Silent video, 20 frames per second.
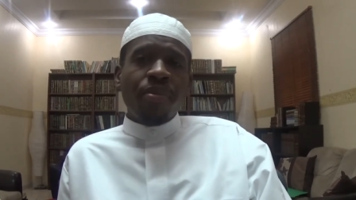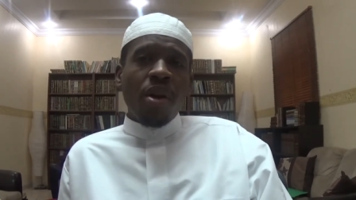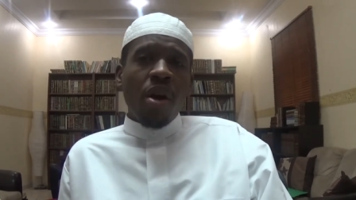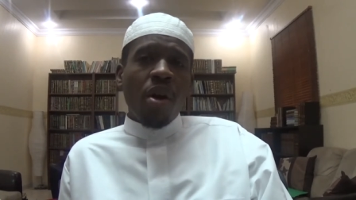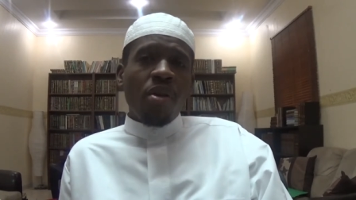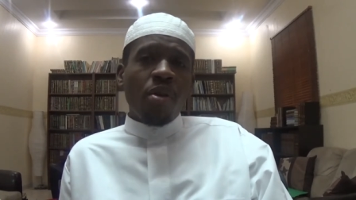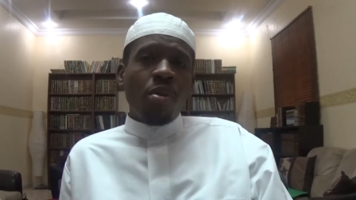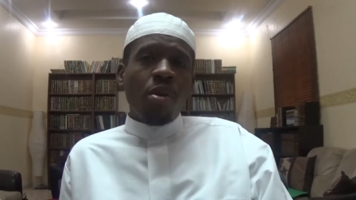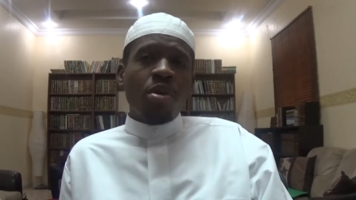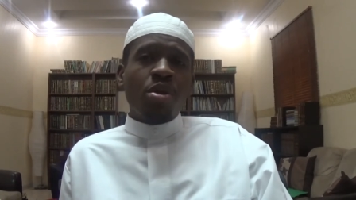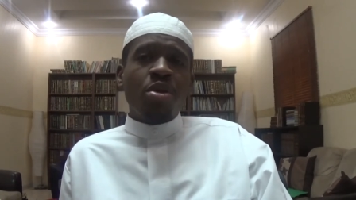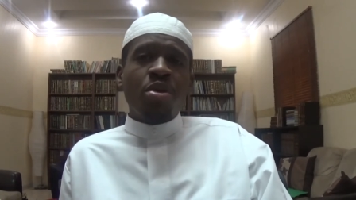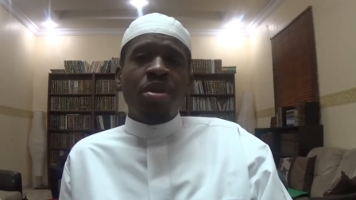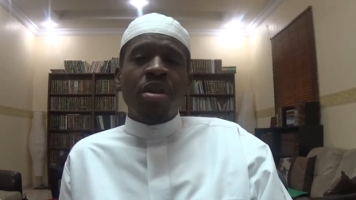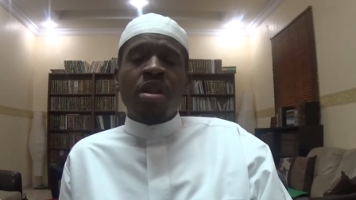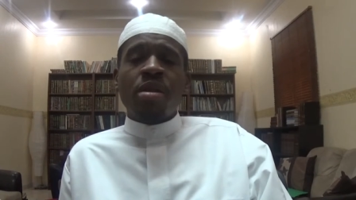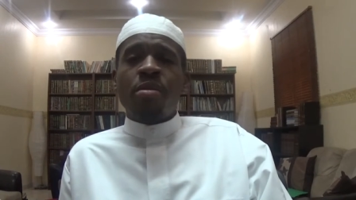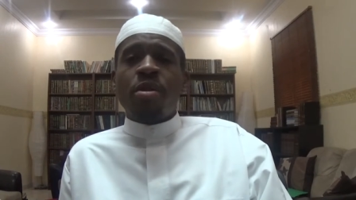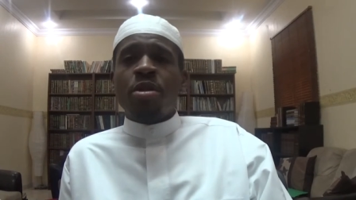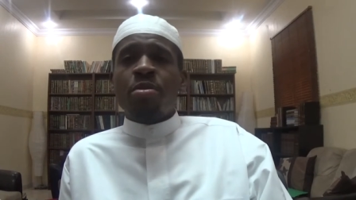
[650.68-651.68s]
are the ones who
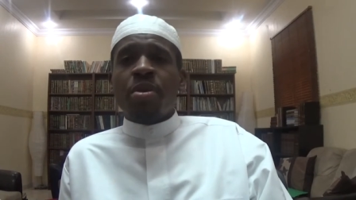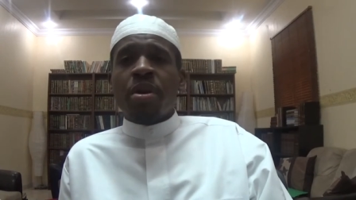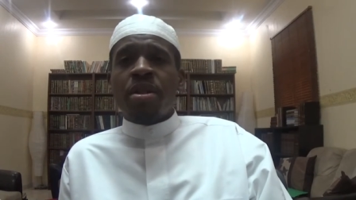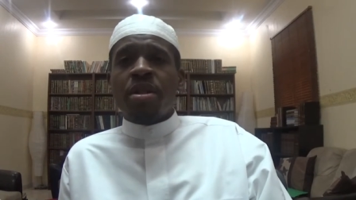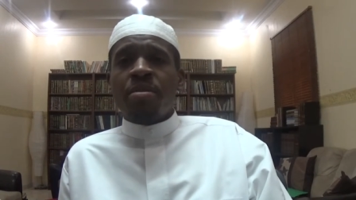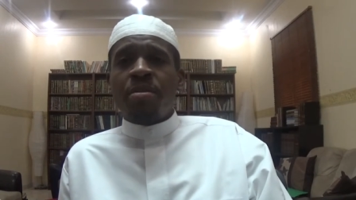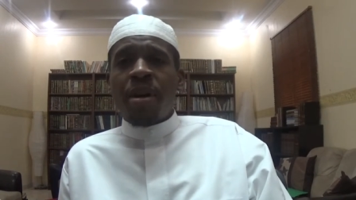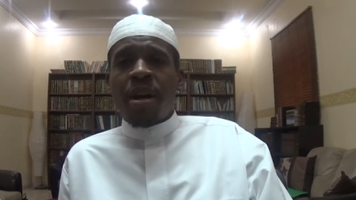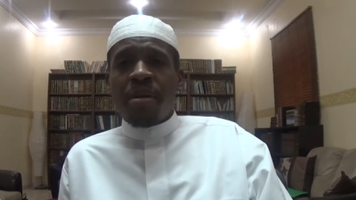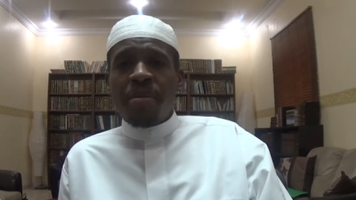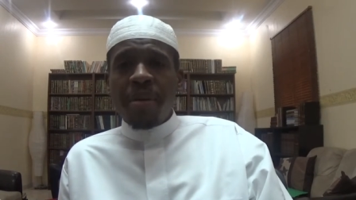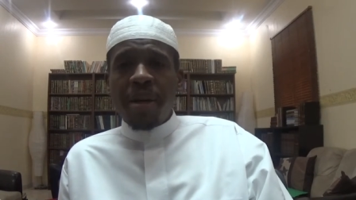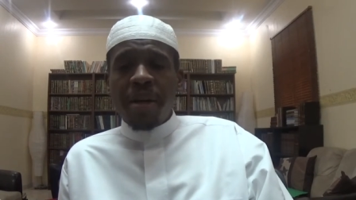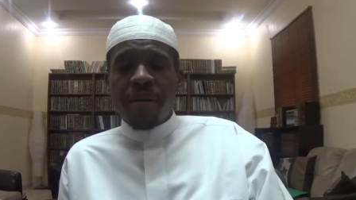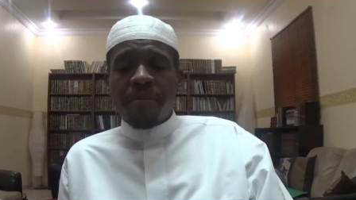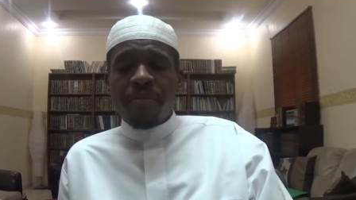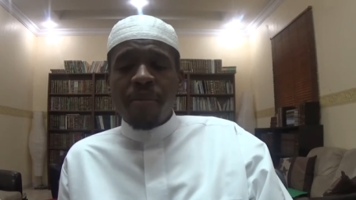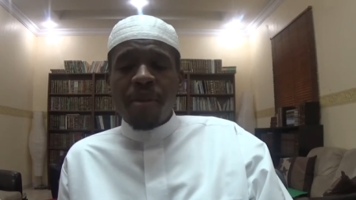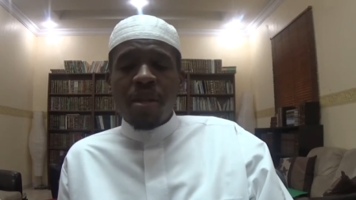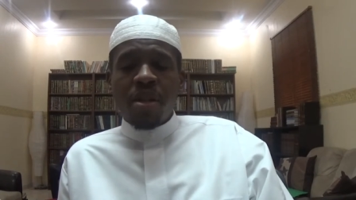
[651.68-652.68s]
send the most prayers upon me."
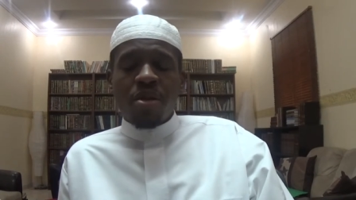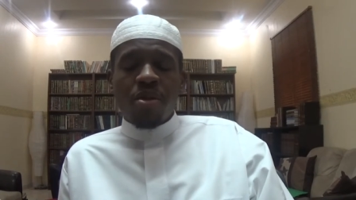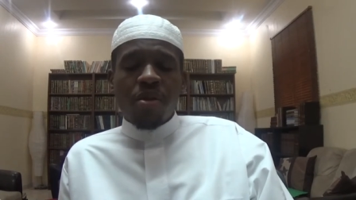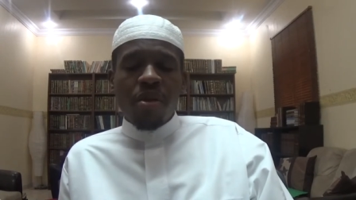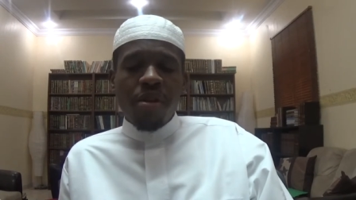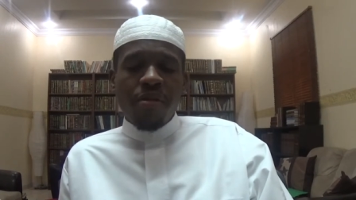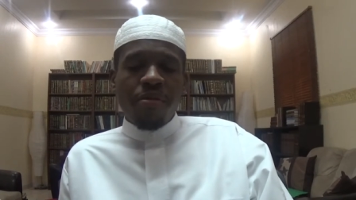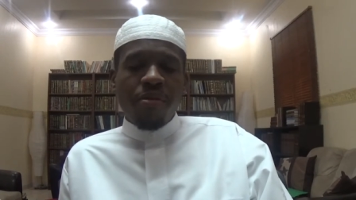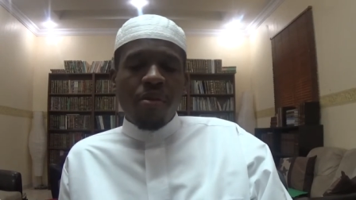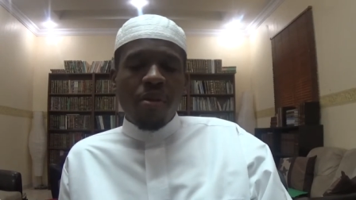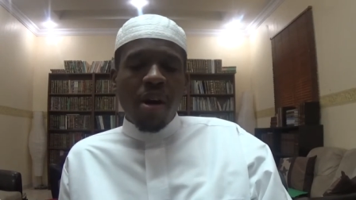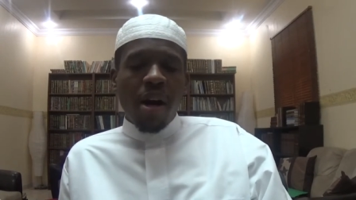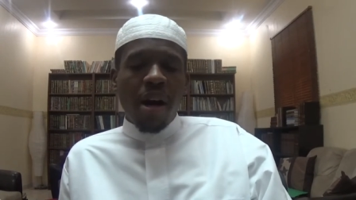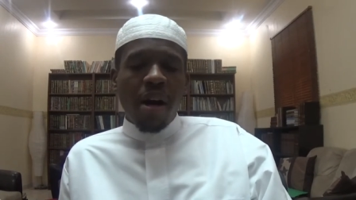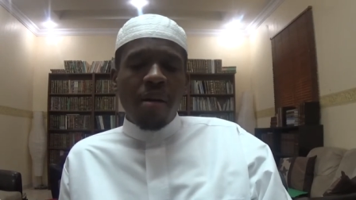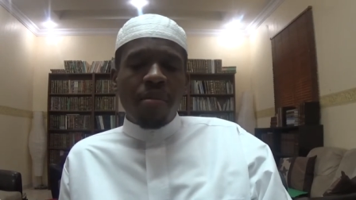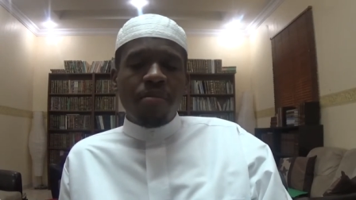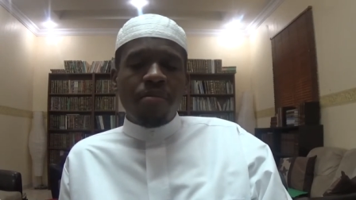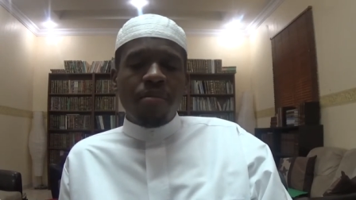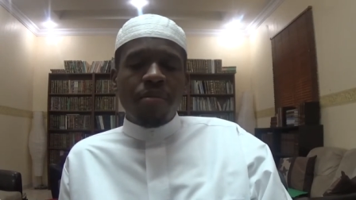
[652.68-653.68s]
So therefore,
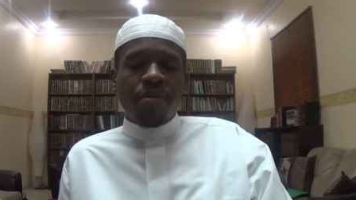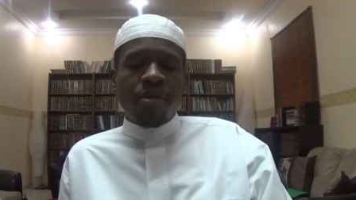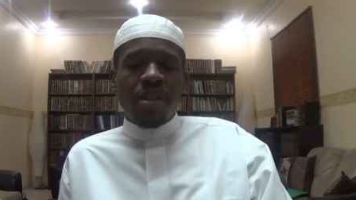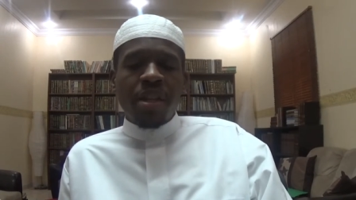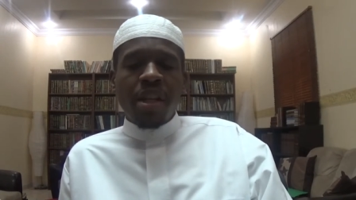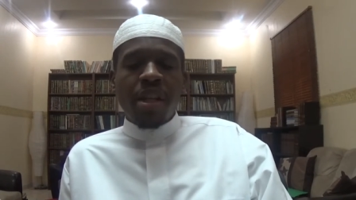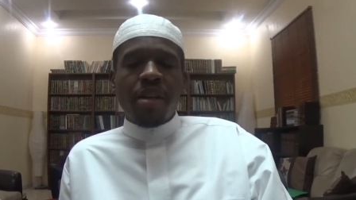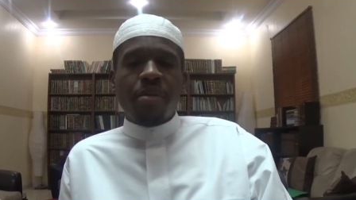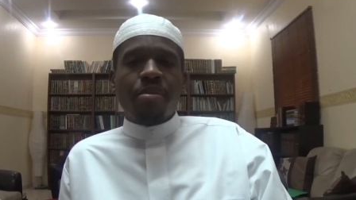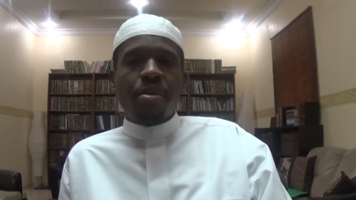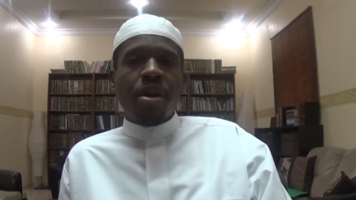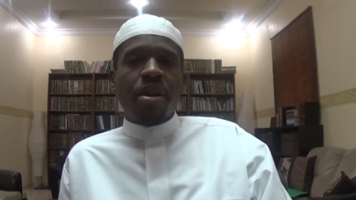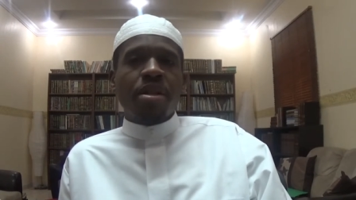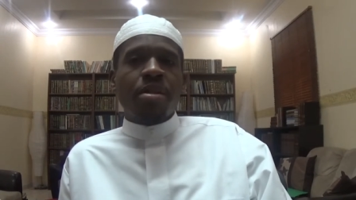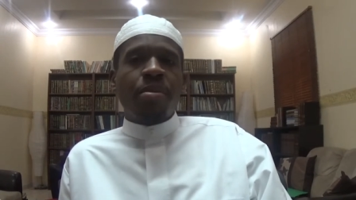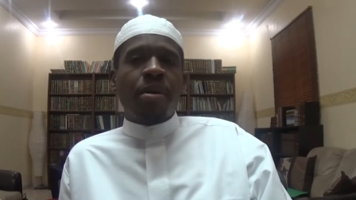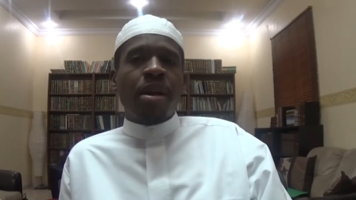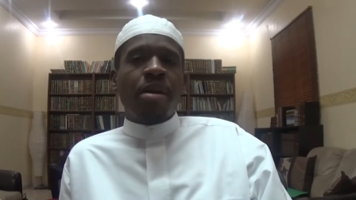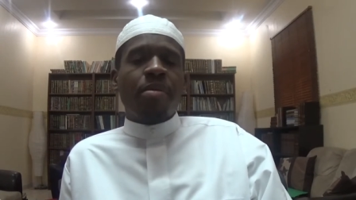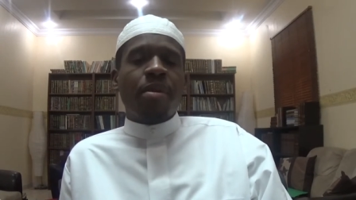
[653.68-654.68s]
um, sending prayers
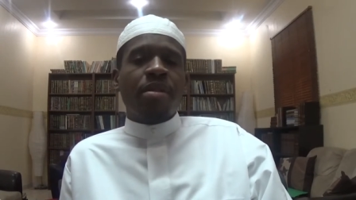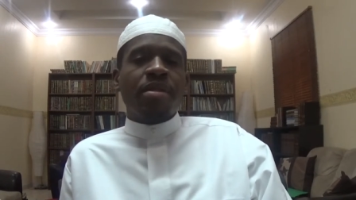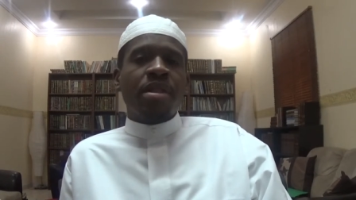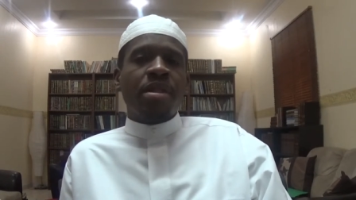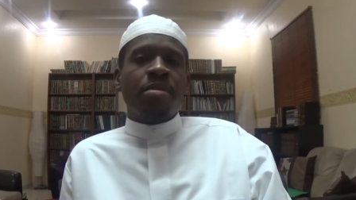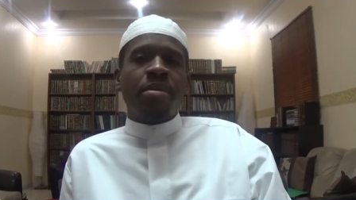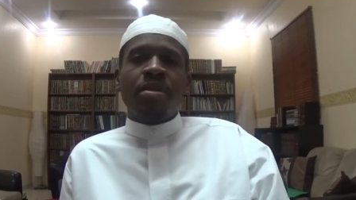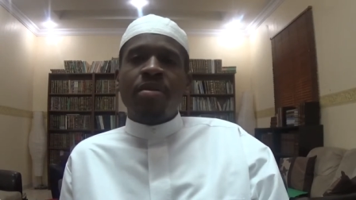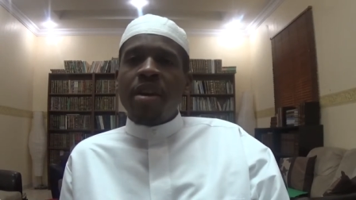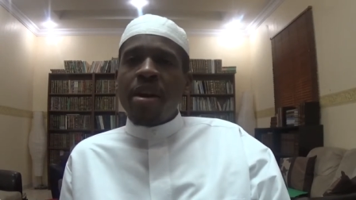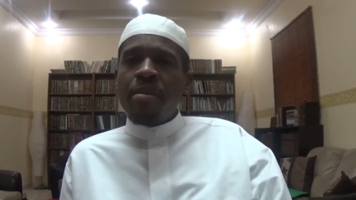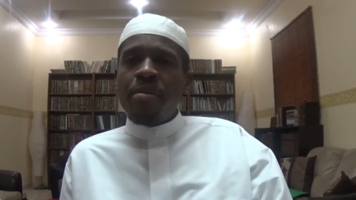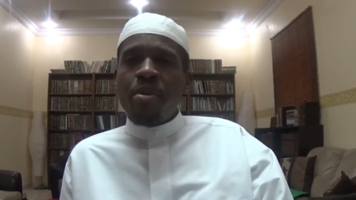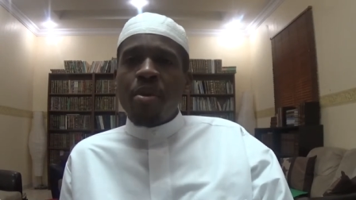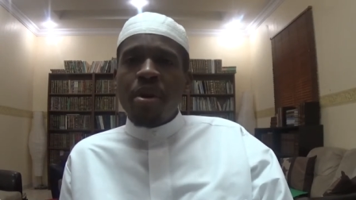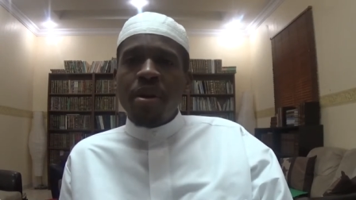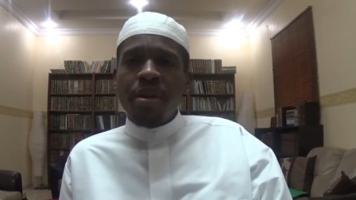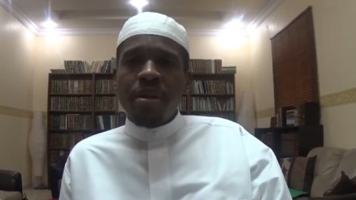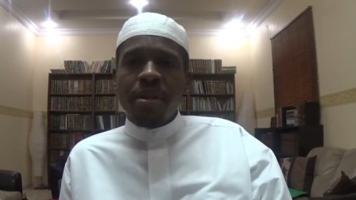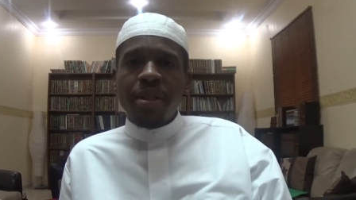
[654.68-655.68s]
upon the Prophet is very
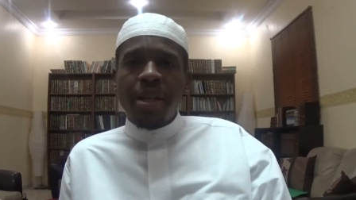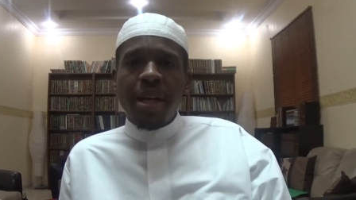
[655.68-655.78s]
important.